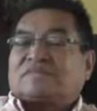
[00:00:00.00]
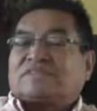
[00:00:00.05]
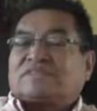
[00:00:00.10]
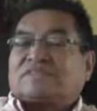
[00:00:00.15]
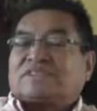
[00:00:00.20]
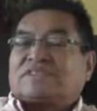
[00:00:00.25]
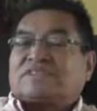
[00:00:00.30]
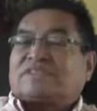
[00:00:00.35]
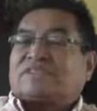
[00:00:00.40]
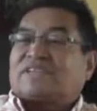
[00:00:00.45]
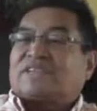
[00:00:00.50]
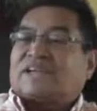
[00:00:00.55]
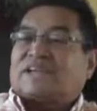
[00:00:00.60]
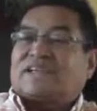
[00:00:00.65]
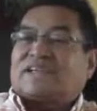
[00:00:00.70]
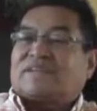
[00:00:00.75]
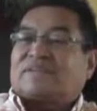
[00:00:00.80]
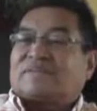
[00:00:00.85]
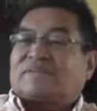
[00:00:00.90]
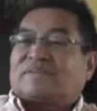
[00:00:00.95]
Just
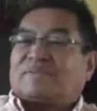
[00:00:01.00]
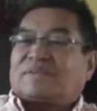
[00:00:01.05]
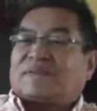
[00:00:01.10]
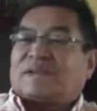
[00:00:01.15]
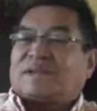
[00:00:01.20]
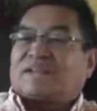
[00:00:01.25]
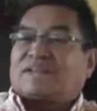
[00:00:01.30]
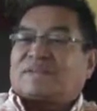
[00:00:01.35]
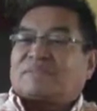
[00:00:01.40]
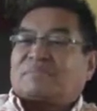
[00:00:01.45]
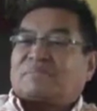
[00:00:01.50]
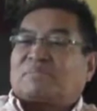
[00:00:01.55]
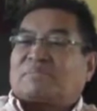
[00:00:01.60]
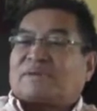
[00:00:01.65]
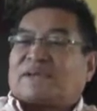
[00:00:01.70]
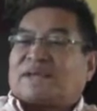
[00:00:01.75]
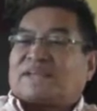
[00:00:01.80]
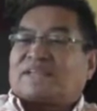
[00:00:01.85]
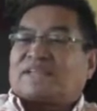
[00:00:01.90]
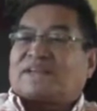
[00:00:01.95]
that at
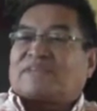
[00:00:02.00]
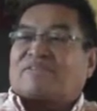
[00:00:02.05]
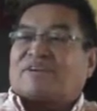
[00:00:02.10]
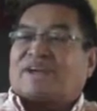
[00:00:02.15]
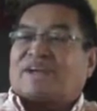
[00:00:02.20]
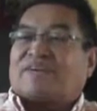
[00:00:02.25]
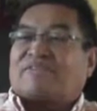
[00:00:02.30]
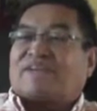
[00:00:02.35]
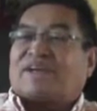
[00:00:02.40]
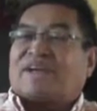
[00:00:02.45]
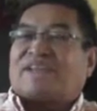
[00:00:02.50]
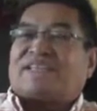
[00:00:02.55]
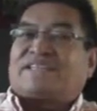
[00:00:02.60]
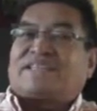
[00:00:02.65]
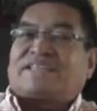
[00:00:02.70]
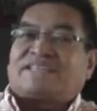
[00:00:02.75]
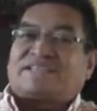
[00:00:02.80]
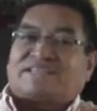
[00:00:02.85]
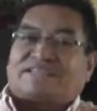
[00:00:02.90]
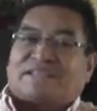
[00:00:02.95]
the great race,
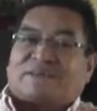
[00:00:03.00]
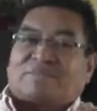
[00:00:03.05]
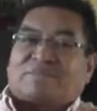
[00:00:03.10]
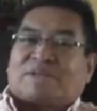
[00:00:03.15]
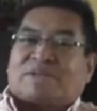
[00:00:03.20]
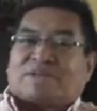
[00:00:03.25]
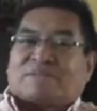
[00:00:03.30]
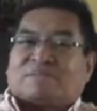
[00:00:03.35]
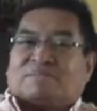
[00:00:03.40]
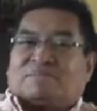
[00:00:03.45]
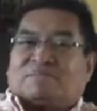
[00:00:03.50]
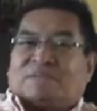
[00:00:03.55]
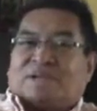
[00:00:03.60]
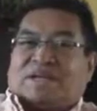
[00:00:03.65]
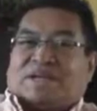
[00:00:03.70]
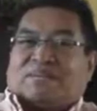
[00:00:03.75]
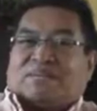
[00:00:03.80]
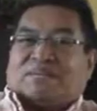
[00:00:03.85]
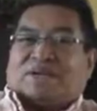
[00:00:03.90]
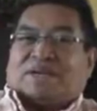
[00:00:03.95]
he says, I'm going to
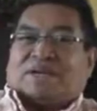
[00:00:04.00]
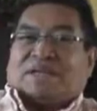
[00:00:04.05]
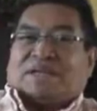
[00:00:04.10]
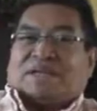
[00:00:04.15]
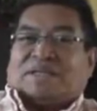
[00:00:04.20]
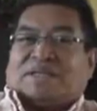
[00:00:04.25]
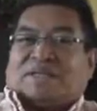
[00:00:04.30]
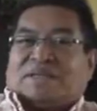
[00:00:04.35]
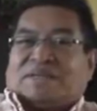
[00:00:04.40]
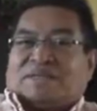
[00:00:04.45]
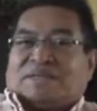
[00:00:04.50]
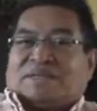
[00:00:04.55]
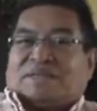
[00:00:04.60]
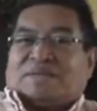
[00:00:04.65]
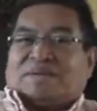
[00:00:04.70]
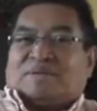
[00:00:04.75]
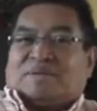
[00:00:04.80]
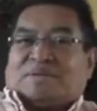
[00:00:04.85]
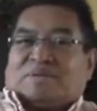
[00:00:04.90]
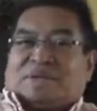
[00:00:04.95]
paint my
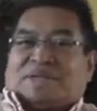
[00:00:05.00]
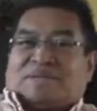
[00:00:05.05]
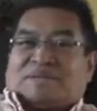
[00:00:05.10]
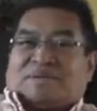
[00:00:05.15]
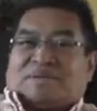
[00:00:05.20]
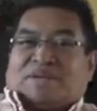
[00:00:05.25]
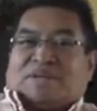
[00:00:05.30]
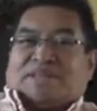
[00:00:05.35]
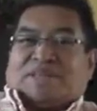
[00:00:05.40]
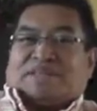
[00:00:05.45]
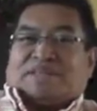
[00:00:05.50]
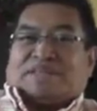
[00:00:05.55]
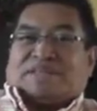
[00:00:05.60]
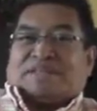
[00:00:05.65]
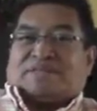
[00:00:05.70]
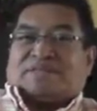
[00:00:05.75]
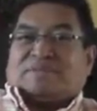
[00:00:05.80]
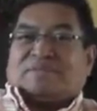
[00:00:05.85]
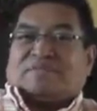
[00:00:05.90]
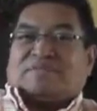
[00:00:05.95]
breastplate
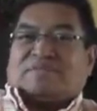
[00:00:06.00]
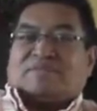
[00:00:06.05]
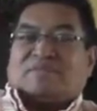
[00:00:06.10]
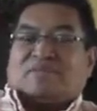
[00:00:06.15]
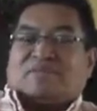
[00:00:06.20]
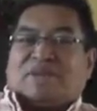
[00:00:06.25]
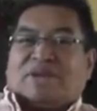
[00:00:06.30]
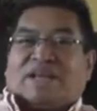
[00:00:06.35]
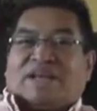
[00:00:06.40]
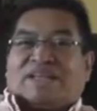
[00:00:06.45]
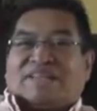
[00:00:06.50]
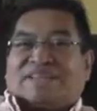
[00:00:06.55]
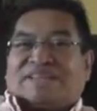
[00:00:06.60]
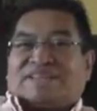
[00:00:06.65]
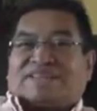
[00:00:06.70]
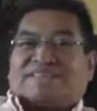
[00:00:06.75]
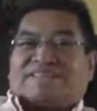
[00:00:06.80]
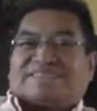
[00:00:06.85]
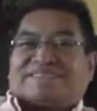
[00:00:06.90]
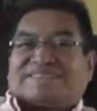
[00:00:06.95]
red
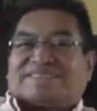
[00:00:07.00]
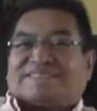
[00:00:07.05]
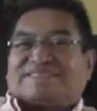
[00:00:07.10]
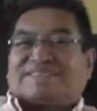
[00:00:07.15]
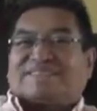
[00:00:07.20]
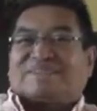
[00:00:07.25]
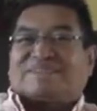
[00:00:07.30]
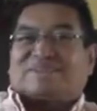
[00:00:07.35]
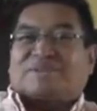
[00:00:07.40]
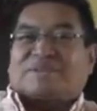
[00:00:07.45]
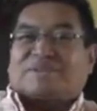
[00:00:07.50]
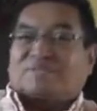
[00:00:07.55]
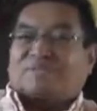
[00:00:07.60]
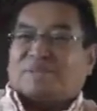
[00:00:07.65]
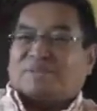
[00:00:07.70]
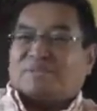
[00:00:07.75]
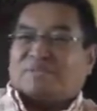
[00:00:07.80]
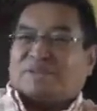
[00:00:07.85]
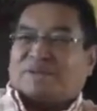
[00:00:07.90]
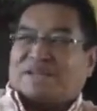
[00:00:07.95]
so that
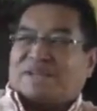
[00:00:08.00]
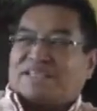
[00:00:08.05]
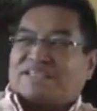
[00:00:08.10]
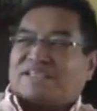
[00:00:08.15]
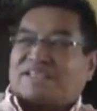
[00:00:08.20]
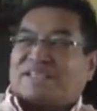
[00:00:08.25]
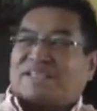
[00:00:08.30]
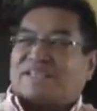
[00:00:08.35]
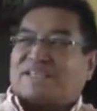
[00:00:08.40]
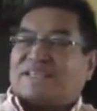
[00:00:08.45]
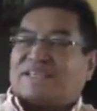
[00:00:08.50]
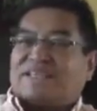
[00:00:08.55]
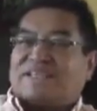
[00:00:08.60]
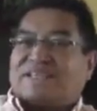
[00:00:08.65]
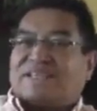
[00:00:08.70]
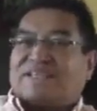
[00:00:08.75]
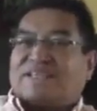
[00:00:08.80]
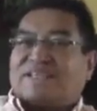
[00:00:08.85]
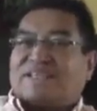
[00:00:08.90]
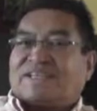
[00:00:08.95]
people can see
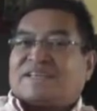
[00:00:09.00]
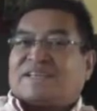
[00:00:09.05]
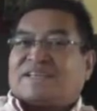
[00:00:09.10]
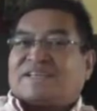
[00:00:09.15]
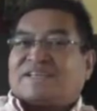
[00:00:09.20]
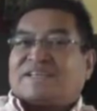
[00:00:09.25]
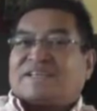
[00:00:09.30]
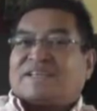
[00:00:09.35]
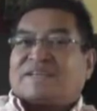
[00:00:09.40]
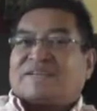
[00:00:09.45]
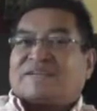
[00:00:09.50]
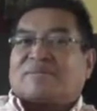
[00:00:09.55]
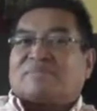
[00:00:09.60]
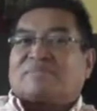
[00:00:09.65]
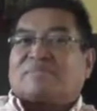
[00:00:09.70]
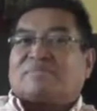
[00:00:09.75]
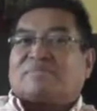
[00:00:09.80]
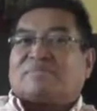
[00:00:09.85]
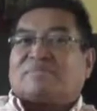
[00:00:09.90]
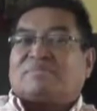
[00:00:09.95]
the
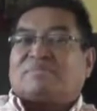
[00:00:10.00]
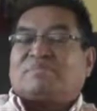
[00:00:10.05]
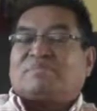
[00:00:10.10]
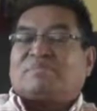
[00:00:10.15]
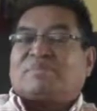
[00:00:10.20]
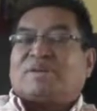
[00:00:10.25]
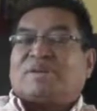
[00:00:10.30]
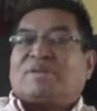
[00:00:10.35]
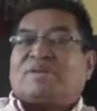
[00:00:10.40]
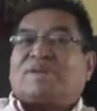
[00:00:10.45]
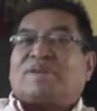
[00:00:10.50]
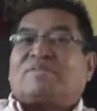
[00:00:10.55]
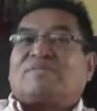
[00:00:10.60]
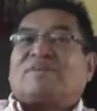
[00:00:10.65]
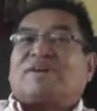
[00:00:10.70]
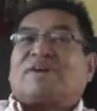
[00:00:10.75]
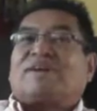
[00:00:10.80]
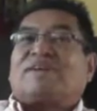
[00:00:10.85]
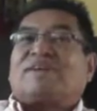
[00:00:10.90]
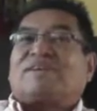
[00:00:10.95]
beauty
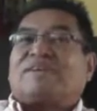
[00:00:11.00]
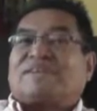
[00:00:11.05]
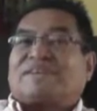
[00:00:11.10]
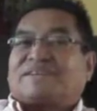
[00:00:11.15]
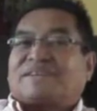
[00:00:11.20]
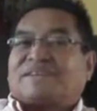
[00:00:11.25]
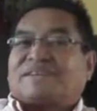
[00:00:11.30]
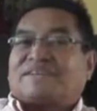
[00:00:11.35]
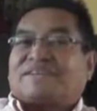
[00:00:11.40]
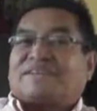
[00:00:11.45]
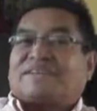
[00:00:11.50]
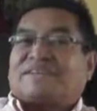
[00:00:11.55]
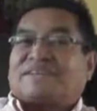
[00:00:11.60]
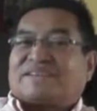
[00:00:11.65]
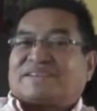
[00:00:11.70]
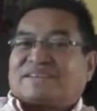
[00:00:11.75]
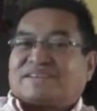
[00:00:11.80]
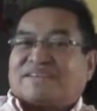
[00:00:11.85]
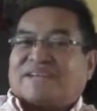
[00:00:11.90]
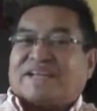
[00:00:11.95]
of our
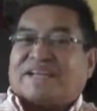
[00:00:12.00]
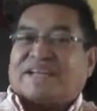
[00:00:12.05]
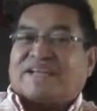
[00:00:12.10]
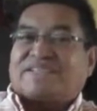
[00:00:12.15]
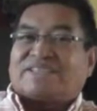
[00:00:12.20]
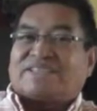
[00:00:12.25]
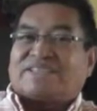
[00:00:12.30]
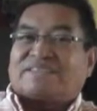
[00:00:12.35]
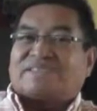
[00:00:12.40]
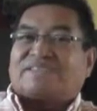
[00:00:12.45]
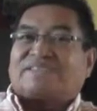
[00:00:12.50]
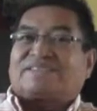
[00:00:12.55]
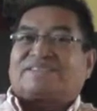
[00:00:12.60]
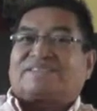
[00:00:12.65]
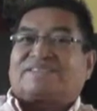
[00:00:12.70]
creation,